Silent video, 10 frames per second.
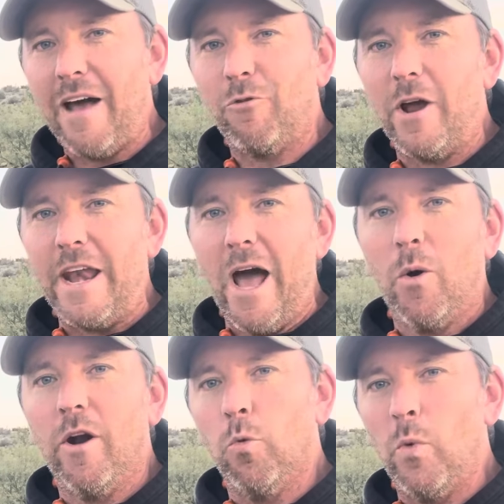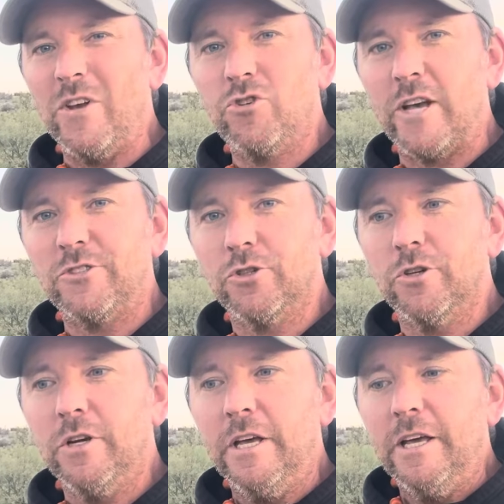right now are the
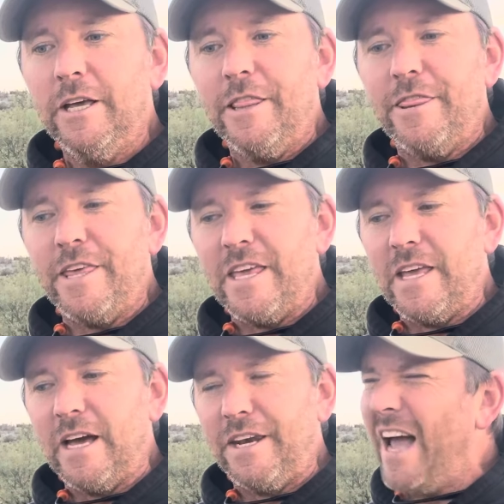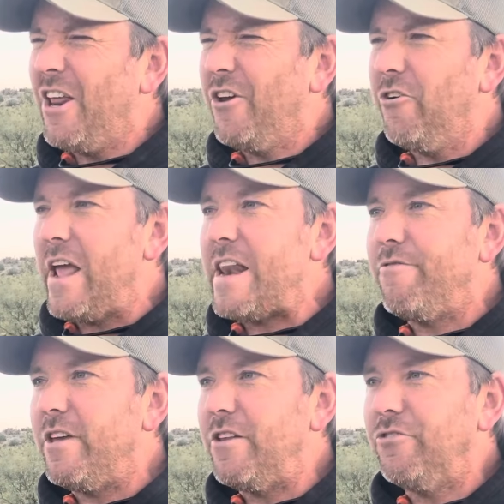Winchester, the 980
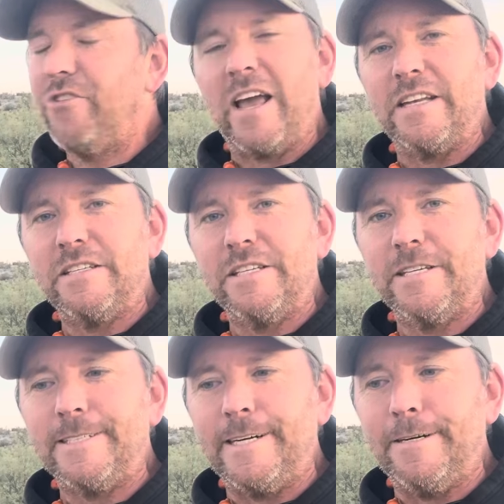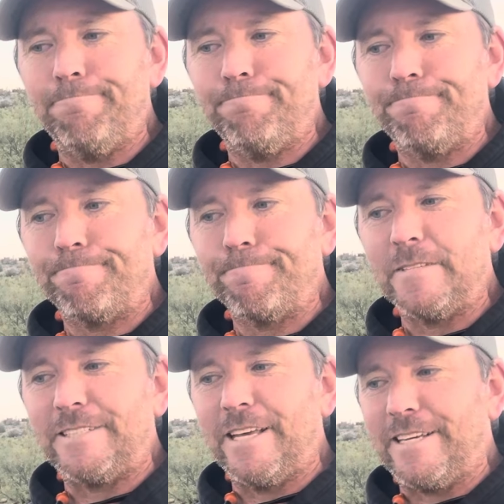feet a second.
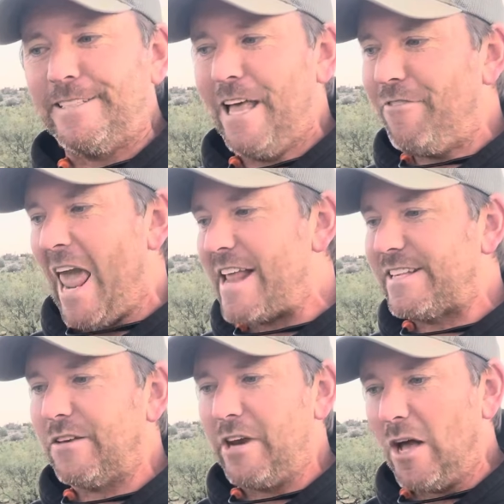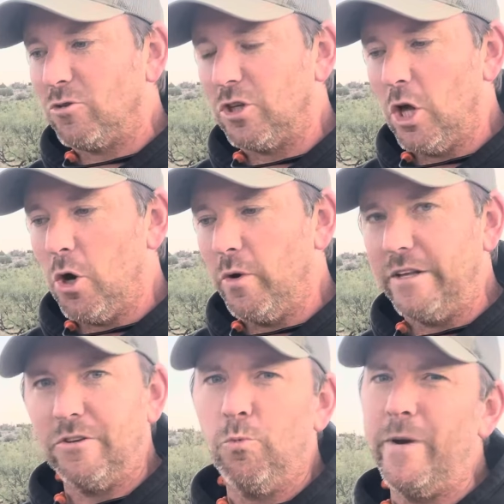It's like 7/8 of an ounce load.
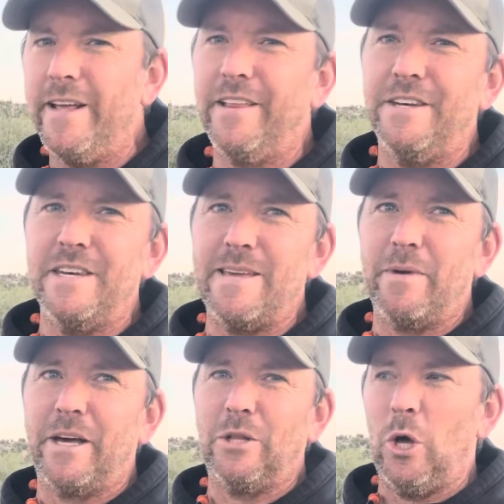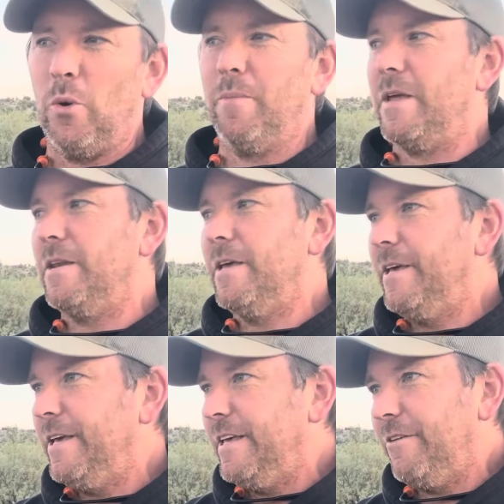It's a real anemic load. I mean,
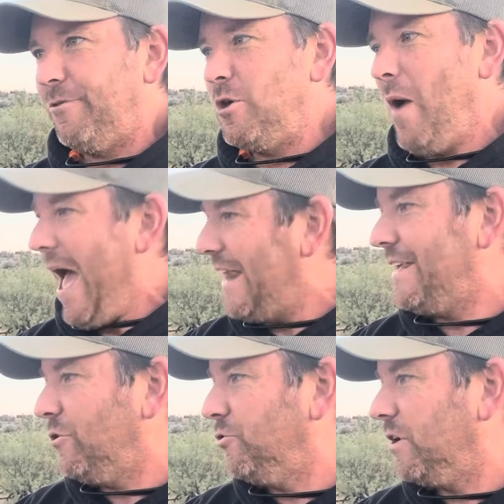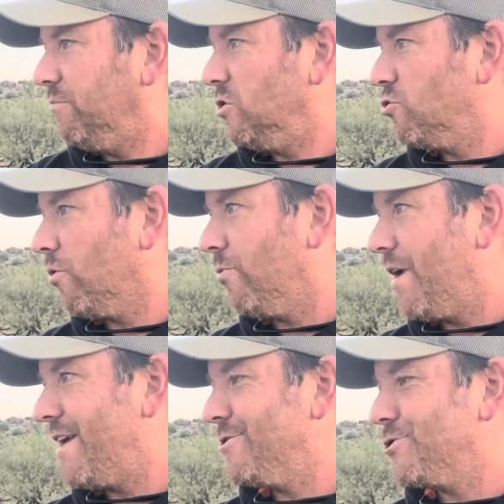if you had to kill something short
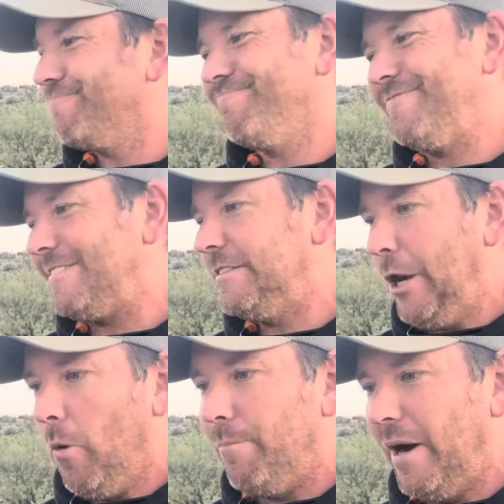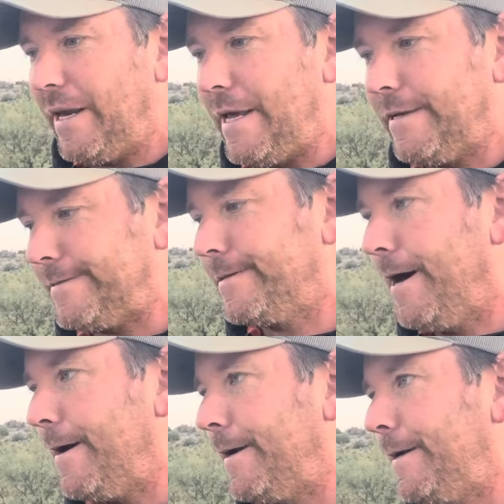range, you know, a bunny, a
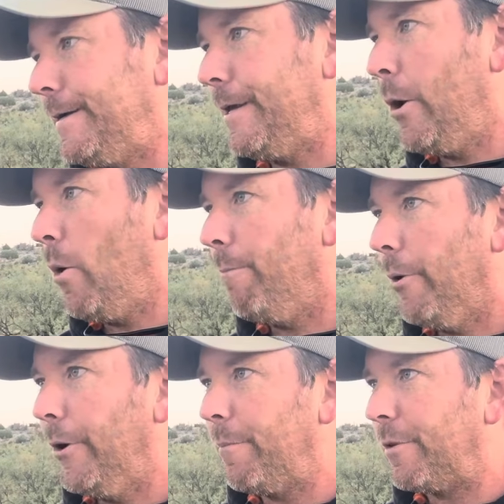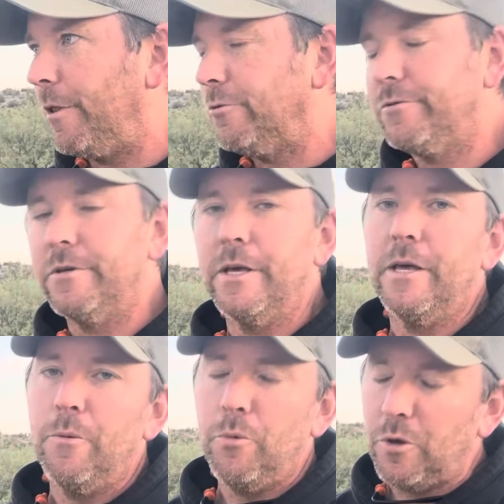skunk, you know, a bird up close,
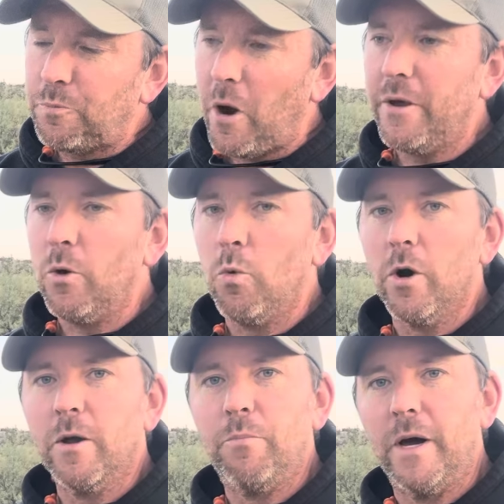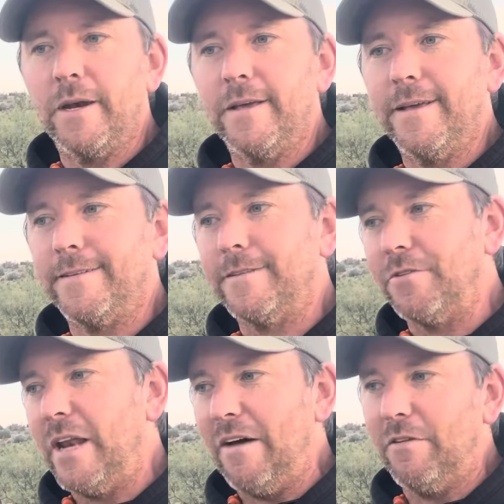it's probably going to work, but it
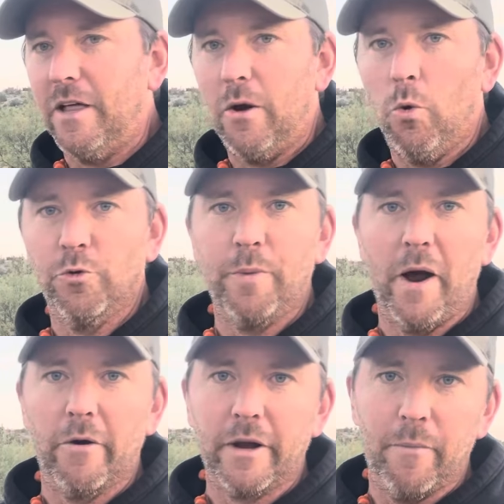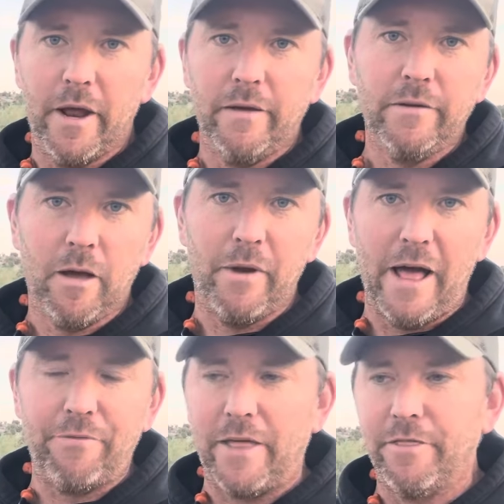doesn't have a lot of horsepower coming
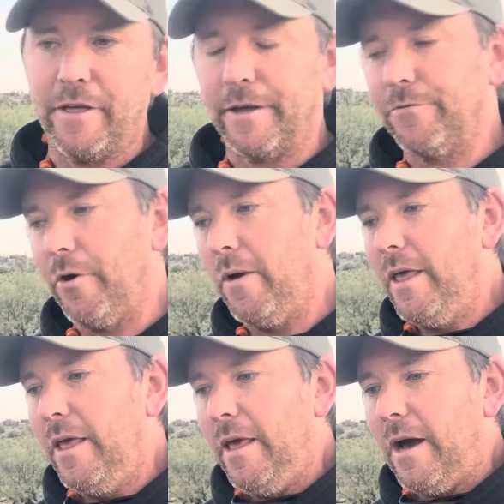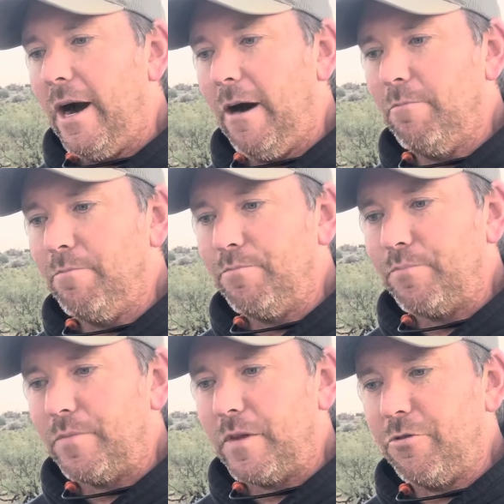at that thing. So
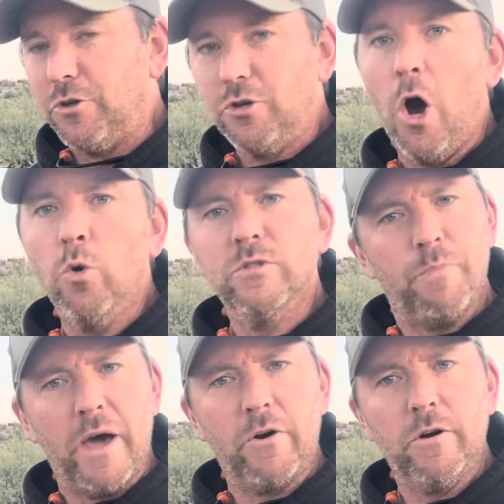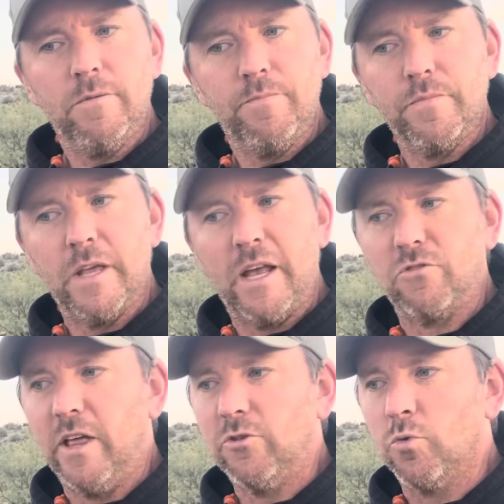the tone's better. It has
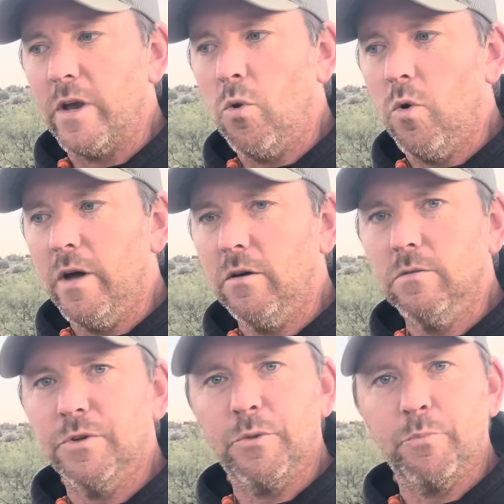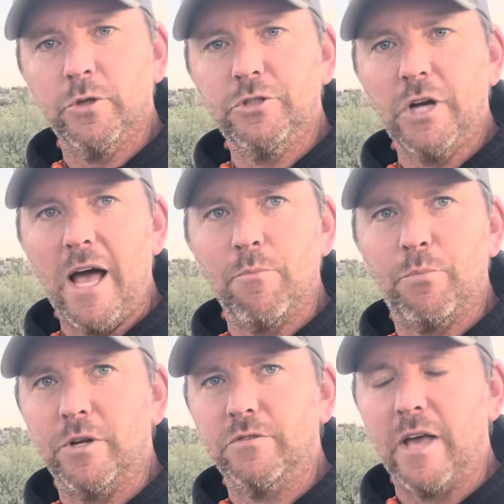less recoil with the bird shot,
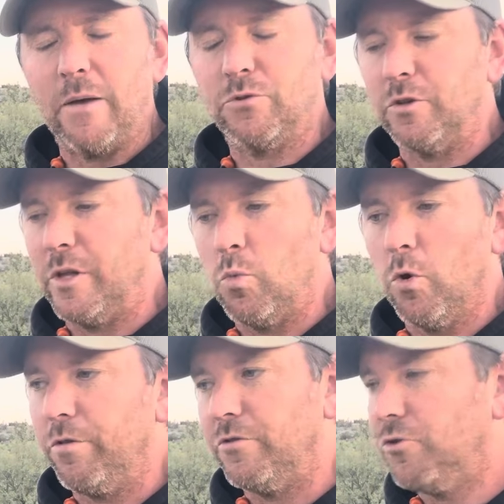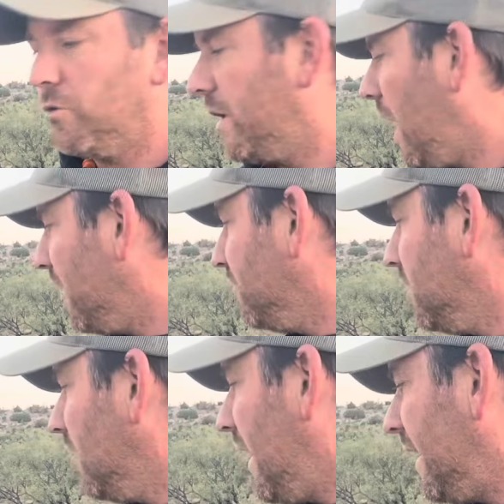but it's absolutely worthless to me. I
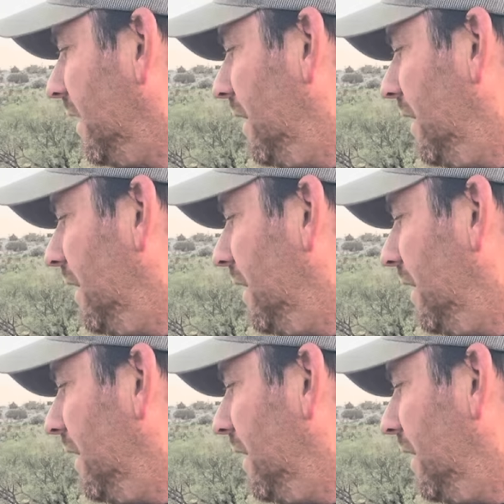see like